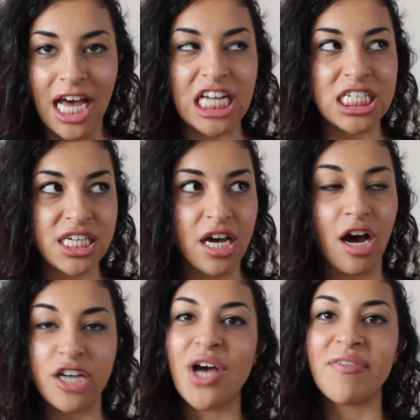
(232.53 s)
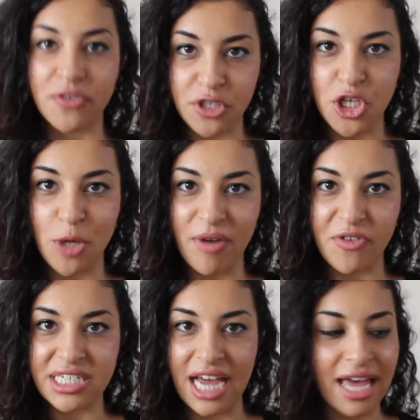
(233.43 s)
And I travel on the tube
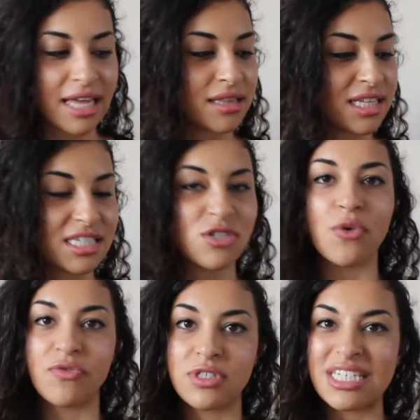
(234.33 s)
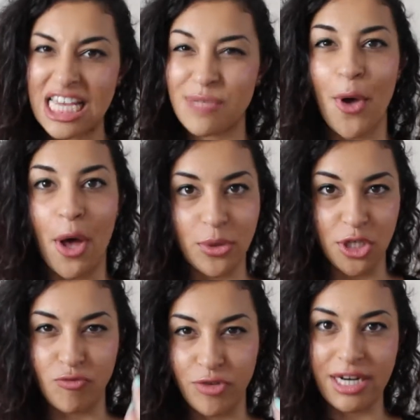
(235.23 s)
every day, and this sort of stays put, which
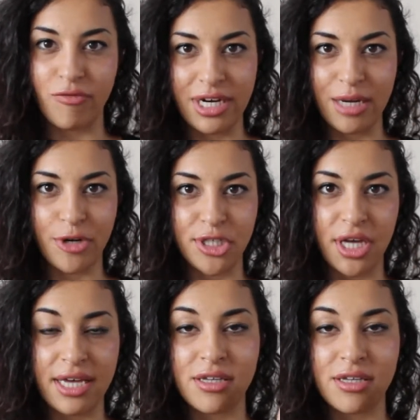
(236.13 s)
I really appreciate.